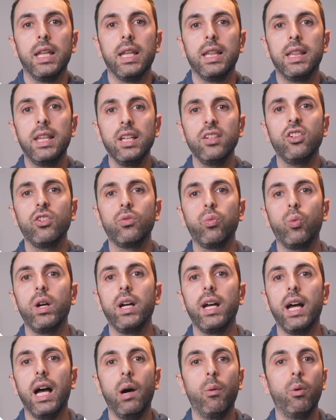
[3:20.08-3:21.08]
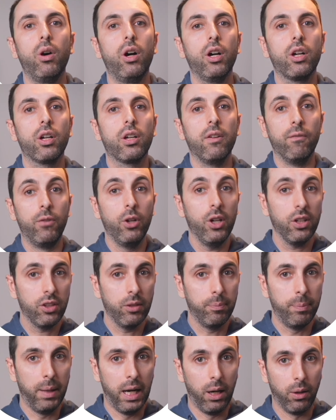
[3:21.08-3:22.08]
This is where our
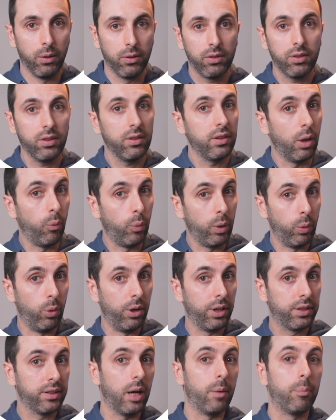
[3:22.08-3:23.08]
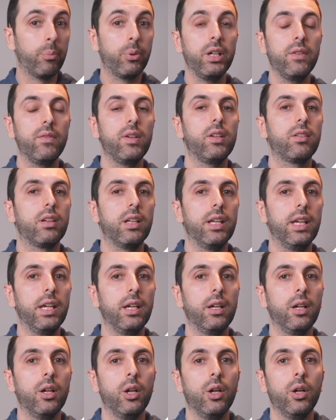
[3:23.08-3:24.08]
converted bounds that we worked out
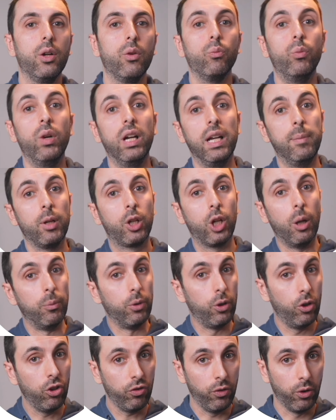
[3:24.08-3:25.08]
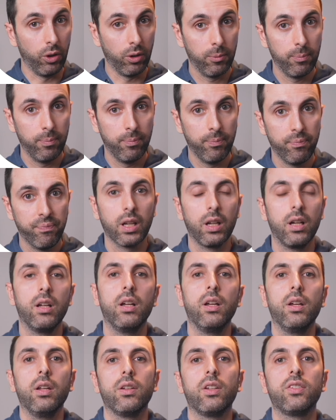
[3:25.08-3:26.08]
previously really become useful.
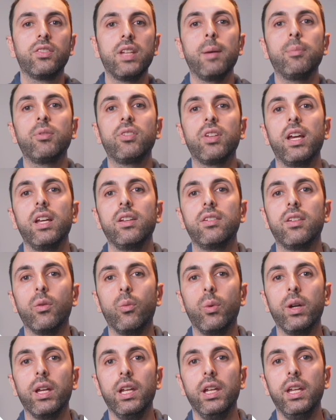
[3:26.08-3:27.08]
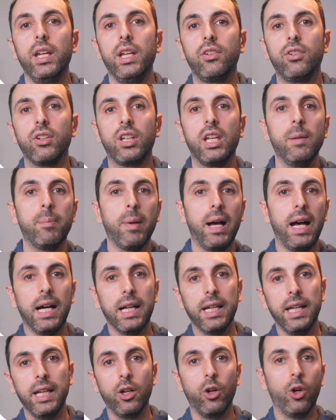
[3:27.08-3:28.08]
The step says that we need to keep
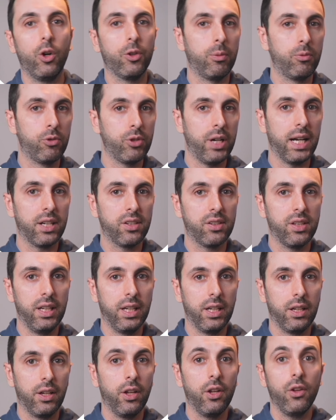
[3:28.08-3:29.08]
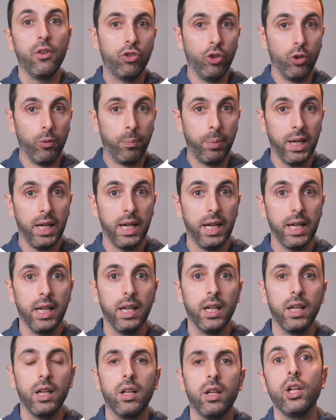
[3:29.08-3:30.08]
adding or subtracting 2 pi
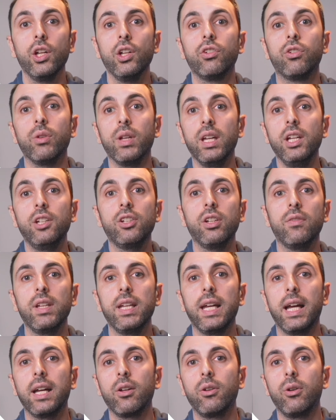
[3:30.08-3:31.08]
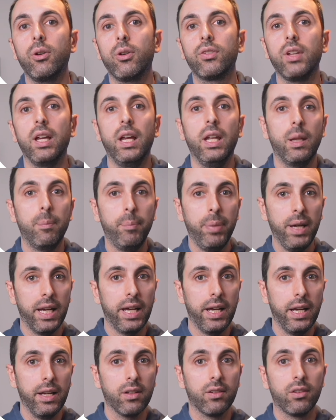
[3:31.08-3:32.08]
to each of the angles in the
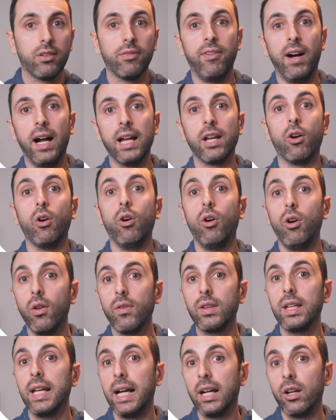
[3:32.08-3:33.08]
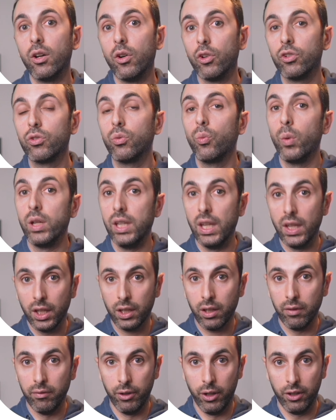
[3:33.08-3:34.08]
pair to find all the angles within the
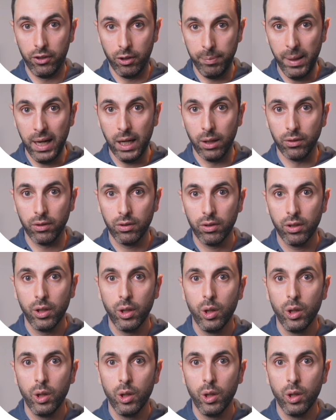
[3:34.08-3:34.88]
converted bounds.